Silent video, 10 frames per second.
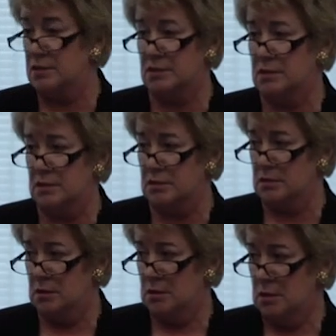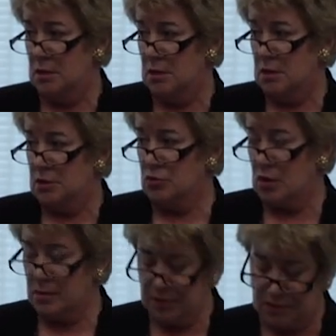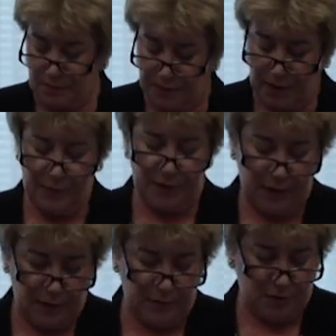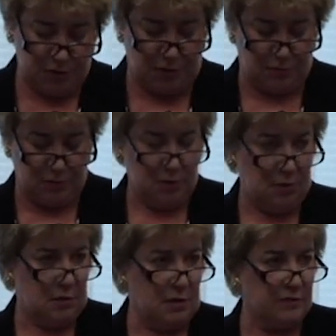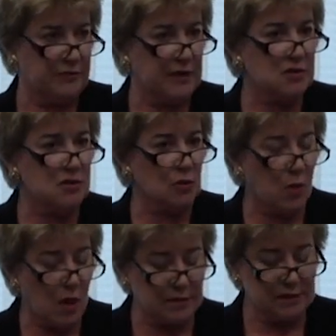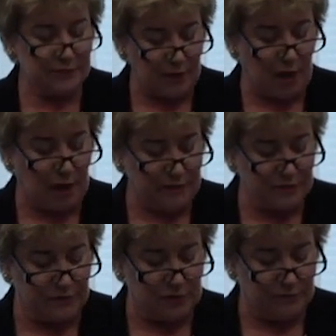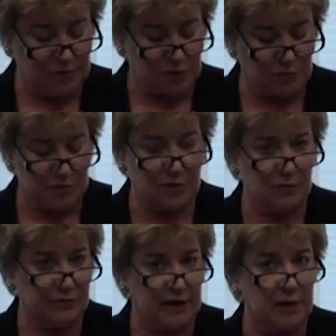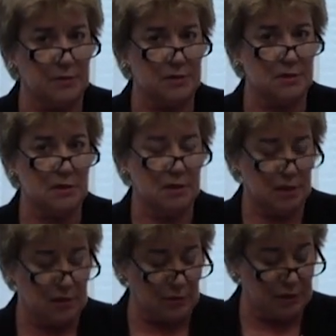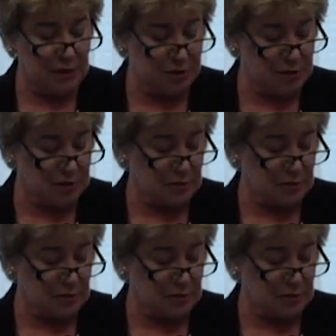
a disease. Trauma is a public health issue that affects the quality of lives of individuals and their families and our nation